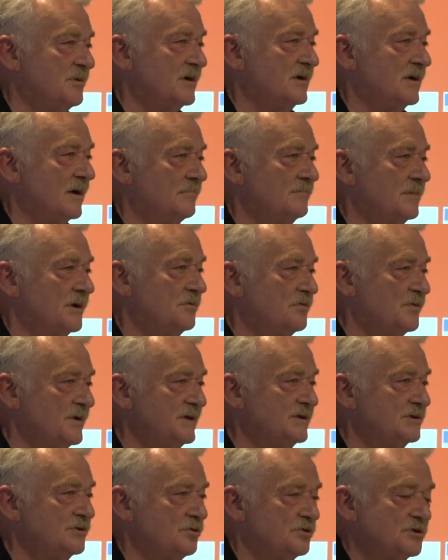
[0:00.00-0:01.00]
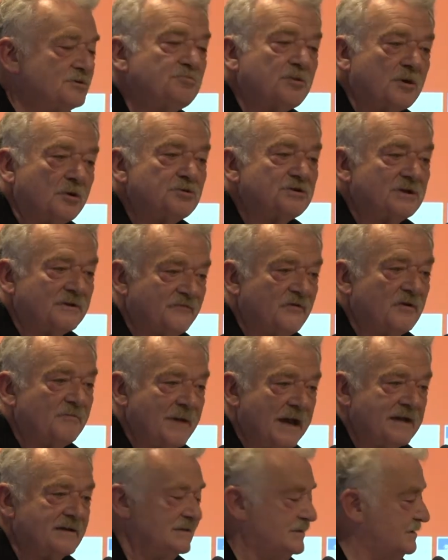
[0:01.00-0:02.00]
become a research project for
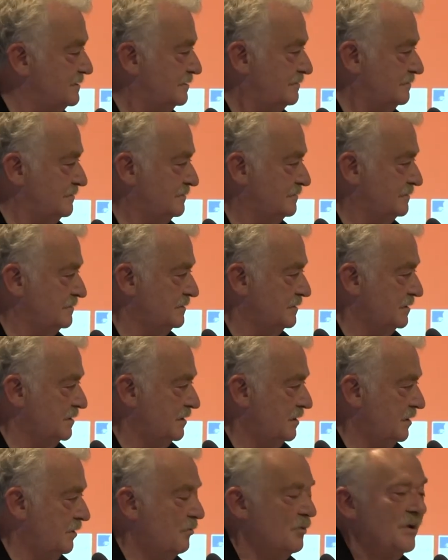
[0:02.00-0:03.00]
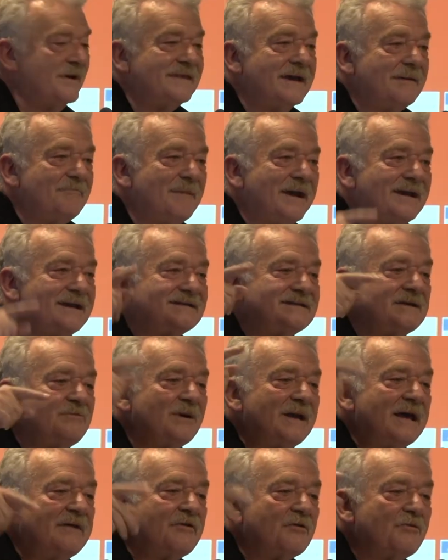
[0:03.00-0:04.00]
medicine. Whether medicine
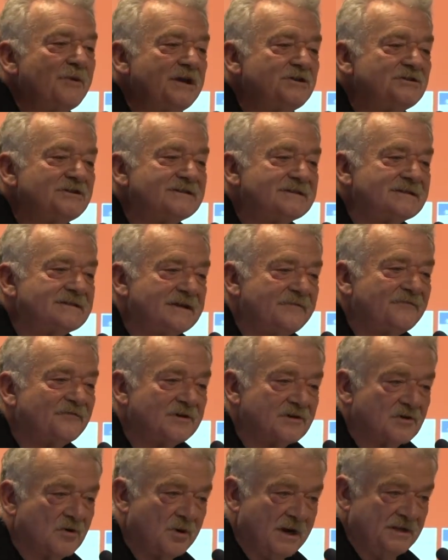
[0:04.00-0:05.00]
will ever reach is a different